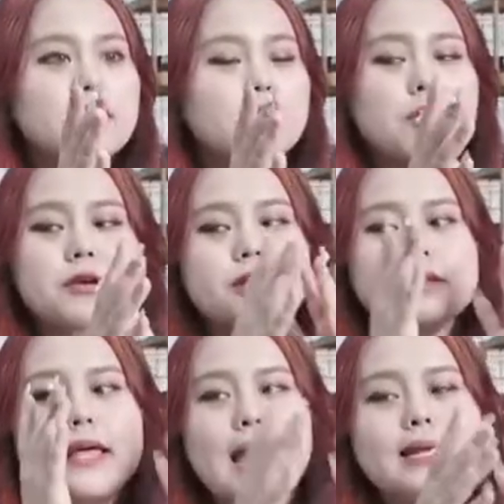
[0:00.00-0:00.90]
will be
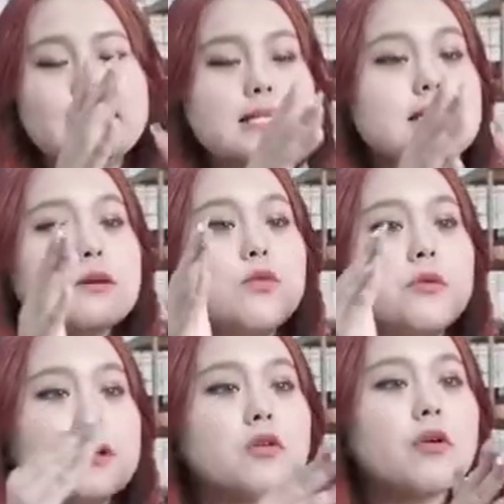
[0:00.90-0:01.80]
that easy
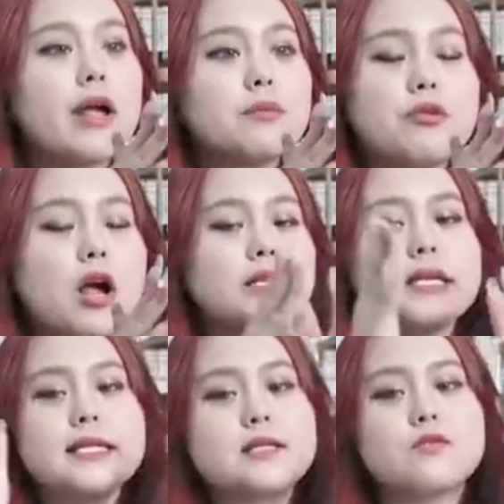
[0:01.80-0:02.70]
will be great
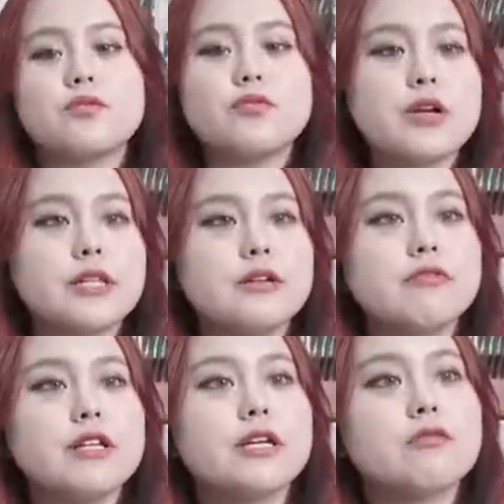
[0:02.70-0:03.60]
broccoli is really
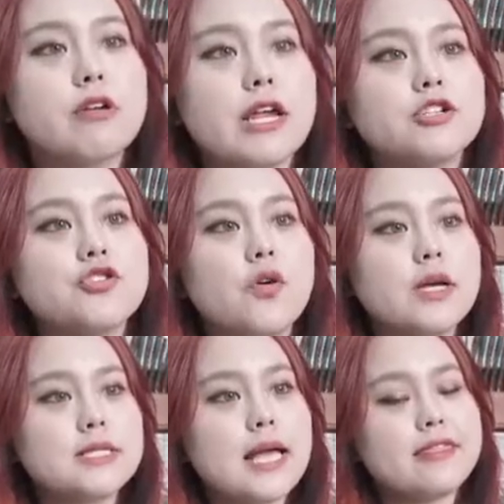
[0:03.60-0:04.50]
really great
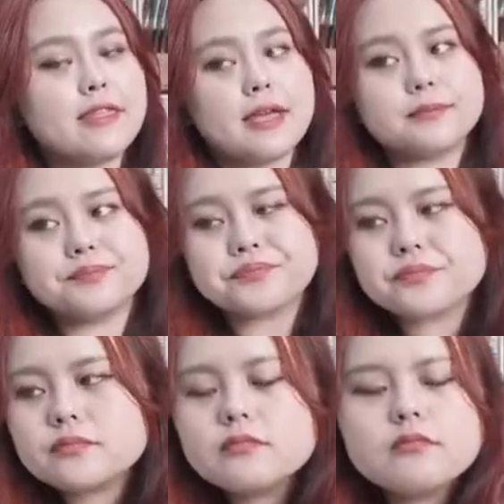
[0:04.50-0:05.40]
choice I think
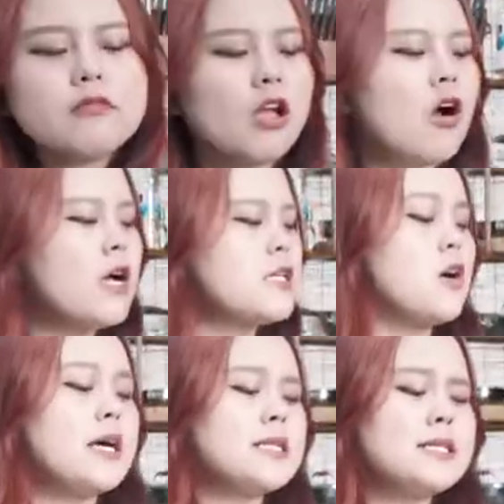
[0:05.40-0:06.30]
okay so
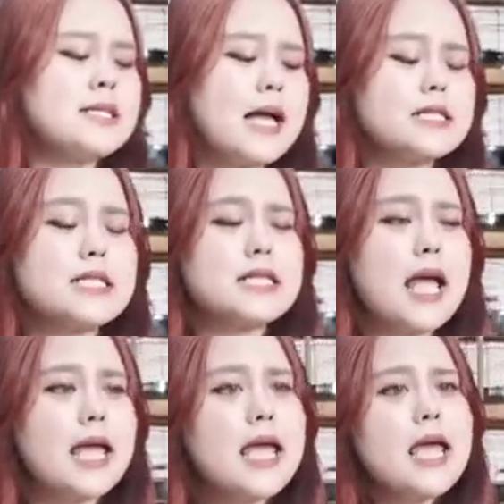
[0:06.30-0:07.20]
as I said
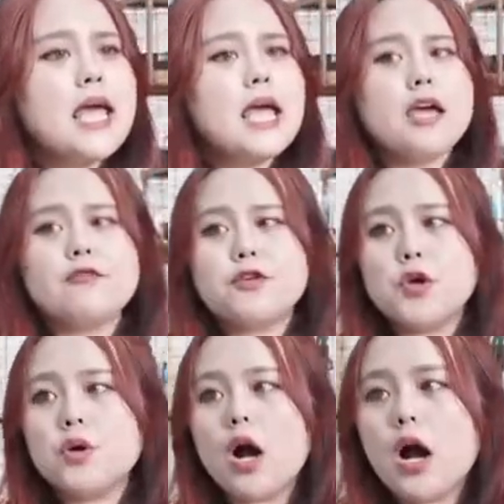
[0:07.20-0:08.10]
today if
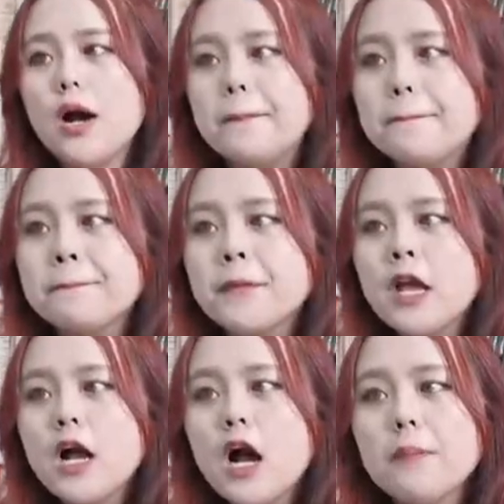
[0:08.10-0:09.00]
you um
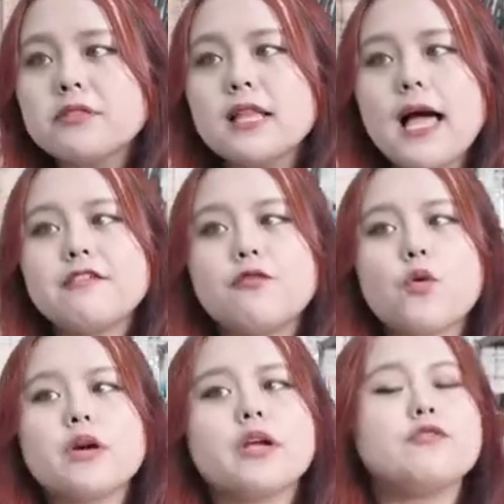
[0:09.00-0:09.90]
apply
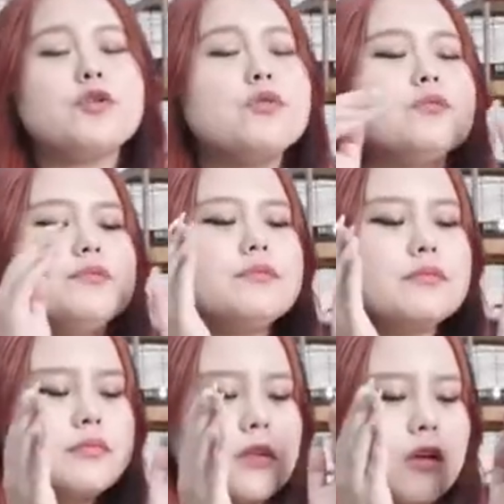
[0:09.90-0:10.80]
for if you
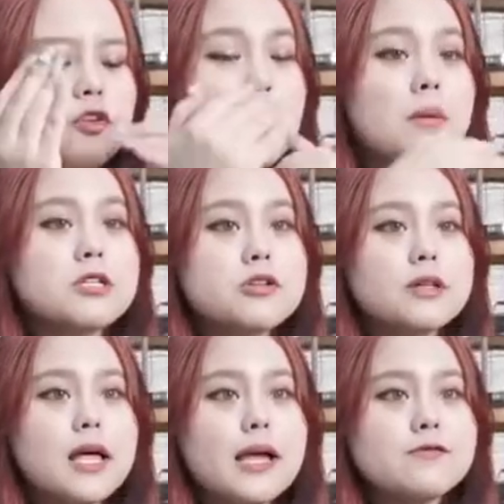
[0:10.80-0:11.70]
if you come into a
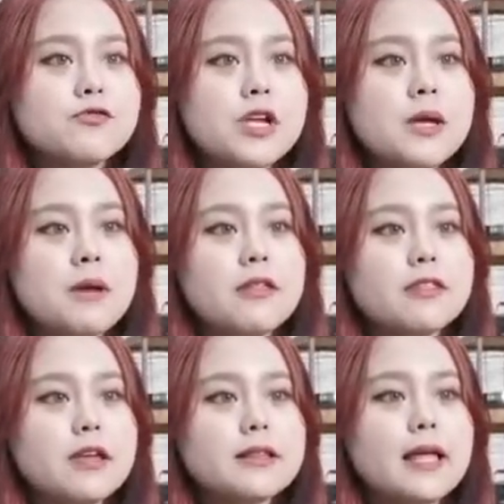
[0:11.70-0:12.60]
live stream and
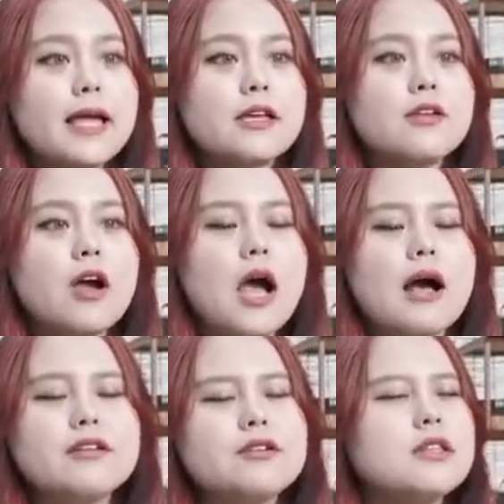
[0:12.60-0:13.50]
think like you
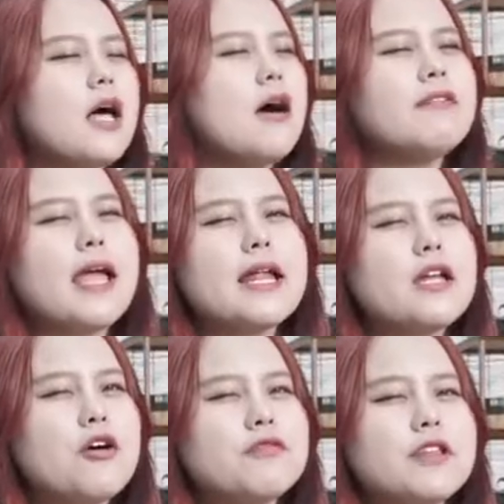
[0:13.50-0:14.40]
have you love
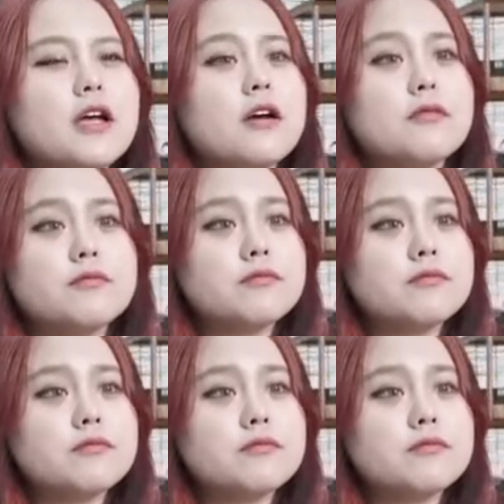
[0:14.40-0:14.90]
any of the